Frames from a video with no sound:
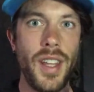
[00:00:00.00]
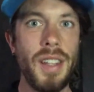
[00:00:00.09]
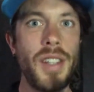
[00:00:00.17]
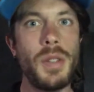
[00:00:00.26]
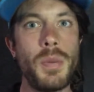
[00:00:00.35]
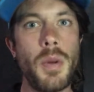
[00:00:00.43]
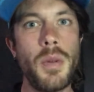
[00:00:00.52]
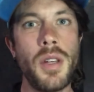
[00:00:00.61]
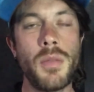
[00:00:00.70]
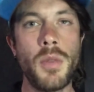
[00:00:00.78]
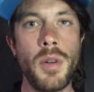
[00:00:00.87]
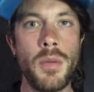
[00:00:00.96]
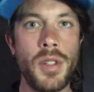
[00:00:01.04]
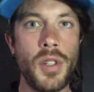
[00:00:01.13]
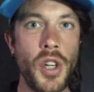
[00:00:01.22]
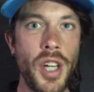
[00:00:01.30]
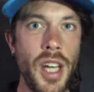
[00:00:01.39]
this is probably a good moment
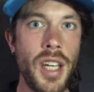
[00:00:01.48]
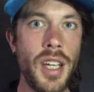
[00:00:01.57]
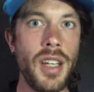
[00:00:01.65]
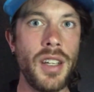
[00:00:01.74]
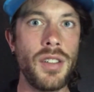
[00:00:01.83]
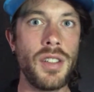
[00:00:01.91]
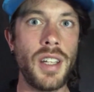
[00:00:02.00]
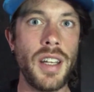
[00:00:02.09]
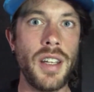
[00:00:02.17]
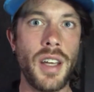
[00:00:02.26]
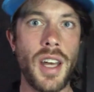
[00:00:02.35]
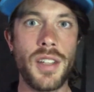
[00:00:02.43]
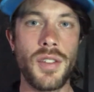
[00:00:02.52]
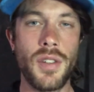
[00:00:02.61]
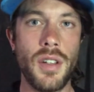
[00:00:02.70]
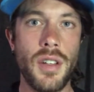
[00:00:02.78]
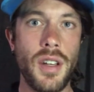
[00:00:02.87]
to cut in and just let you guys
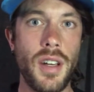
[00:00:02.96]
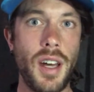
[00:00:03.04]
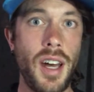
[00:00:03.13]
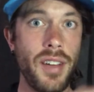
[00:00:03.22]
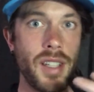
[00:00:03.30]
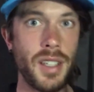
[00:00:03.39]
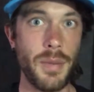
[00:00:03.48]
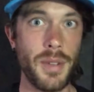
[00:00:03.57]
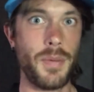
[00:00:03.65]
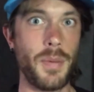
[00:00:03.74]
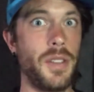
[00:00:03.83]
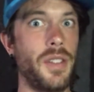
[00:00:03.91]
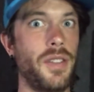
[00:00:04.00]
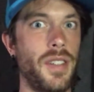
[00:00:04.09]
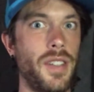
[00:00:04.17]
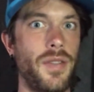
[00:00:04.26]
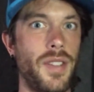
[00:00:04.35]
know that I've actually been sponsored
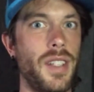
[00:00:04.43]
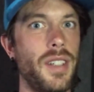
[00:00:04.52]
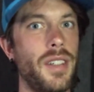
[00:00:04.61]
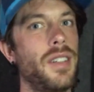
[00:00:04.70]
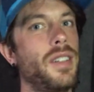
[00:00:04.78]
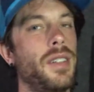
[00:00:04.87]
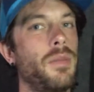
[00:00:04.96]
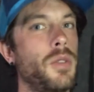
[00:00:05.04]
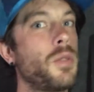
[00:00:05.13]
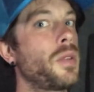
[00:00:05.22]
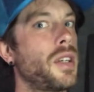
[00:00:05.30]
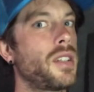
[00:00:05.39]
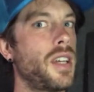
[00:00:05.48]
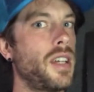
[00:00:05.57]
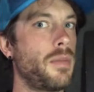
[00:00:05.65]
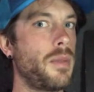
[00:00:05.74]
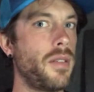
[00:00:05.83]
for this video, and I'm super
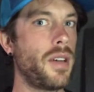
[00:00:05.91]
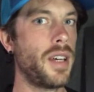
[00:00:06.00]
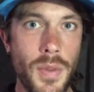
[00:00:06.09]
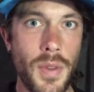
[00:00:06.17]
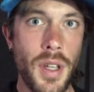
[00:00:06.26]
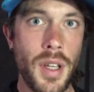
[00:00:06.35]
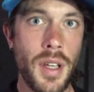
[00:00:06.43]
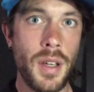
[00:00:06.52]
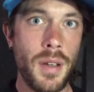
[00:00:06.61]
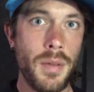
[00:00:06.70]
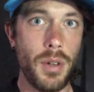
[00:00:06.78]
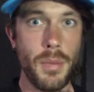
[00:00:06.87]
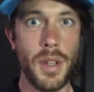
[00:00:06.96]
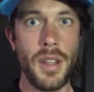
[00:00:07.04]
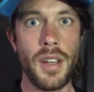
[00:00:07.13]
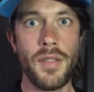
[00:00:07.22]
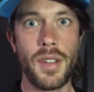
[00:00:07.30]
excited about it. The company
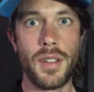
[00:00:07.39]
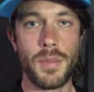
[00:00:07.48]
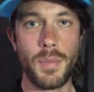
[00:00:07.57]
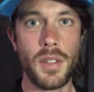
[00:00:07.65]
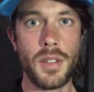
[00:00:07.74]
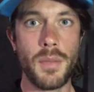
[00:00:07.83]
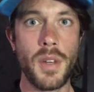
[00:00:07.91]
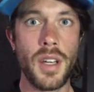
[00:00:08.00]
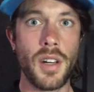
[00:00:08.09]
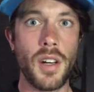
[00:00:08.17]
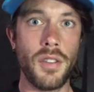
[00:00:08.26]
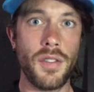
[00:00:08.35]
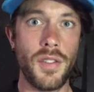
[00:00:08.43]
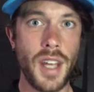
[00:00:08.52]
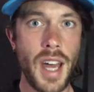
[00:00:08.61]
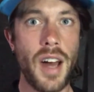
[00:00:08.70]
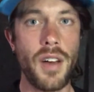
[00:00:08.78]
that have sponsored me are called
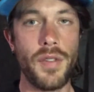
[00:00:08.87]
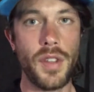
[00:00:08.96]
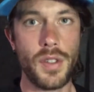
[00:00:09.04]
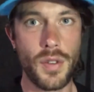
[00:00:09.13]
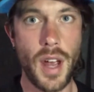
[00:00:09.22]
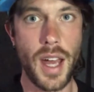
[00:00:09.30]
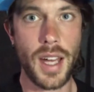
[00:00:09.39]
The Art of the Trek.